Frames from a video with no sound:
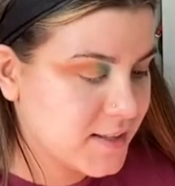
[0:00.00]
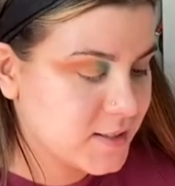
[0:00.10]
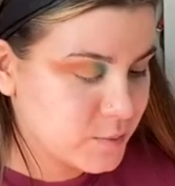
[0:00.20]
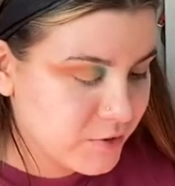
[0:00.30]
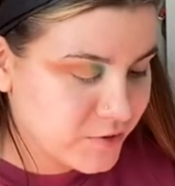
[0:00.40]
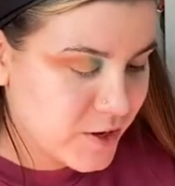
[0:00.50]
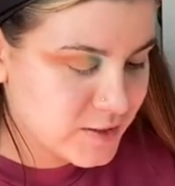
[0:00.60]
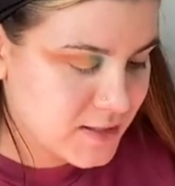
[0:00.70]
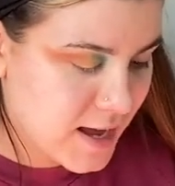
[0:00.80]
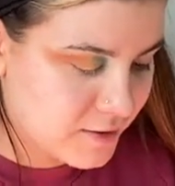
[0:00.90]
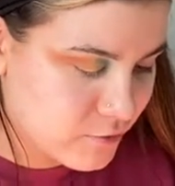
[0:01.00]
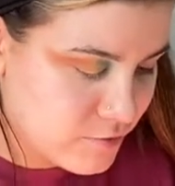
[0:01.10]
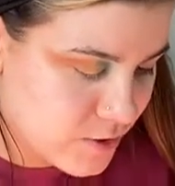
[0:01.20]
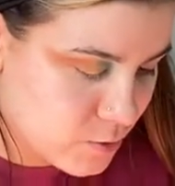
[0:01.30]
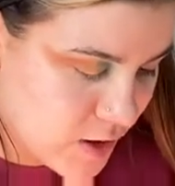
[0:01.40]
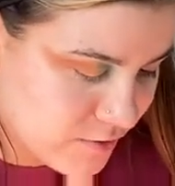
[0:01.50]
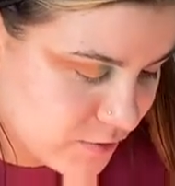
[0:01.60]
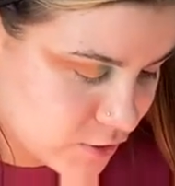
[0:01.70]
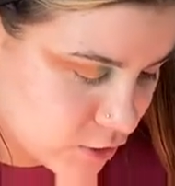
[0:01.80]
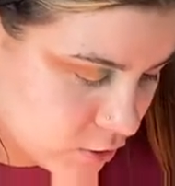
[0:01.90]
This is my first like review that I've
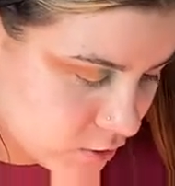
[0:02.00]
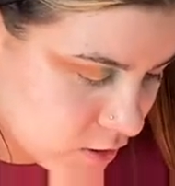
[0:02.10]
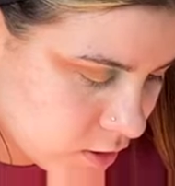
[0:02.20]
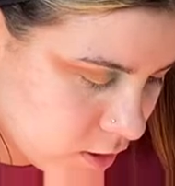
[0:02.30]
ever done.